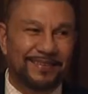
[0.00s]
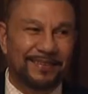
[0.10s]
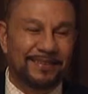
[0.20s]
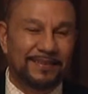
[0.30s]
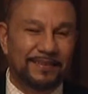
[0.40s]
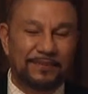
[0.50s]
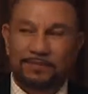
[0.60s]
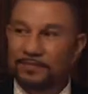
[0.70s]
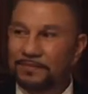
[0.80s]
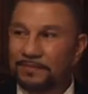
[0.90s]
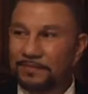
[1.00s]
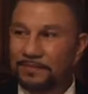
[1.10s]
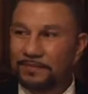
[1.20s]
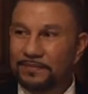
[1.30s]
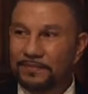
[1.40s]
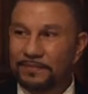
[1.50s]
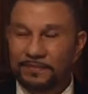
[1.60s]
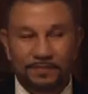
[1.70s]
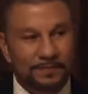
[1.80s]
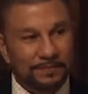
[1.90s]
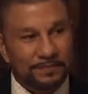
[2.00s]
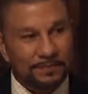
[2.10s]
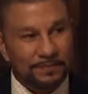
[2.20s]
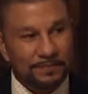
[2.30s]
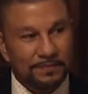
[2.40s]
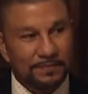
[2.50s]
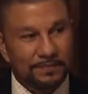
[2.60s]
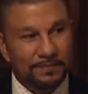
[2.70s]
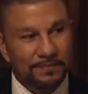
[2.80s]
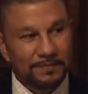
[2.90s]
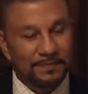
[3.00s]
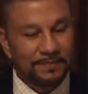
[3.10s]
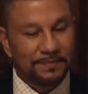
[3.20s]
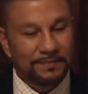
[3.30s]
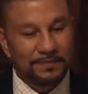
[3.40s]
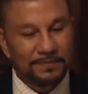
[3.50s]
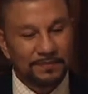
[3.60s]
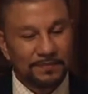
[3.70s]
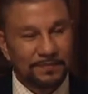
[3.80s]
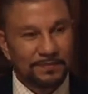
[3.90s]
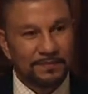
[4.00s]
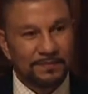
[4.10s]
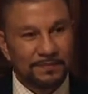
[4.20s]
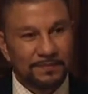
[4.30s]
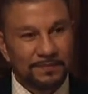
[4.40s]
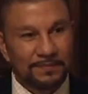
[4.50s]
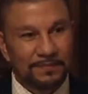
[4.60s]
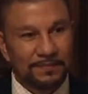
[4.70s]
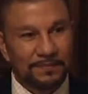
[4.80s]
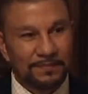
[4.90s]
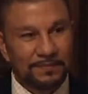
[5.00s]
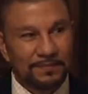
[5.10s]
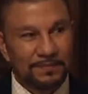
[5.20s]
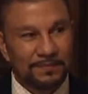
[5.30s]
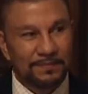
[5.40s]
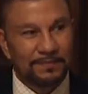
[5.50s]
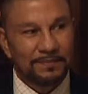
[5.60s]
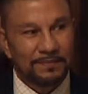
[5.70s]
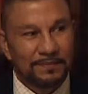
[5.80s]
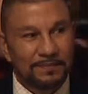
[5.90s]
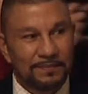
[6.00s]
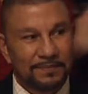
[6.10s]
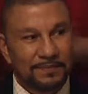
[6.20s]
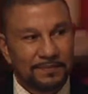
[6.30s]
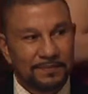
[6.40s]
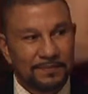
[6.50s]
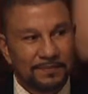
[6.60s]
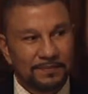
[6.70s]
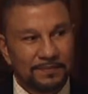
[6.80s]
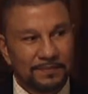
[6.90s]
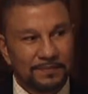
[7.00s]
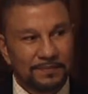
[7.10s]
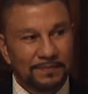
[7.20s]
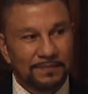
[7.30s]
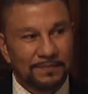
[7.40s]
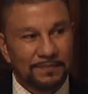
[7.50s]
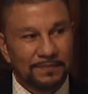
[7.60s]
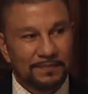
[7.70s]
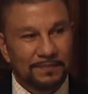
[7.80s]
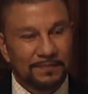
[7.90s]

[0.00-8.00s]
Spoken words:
[no speech]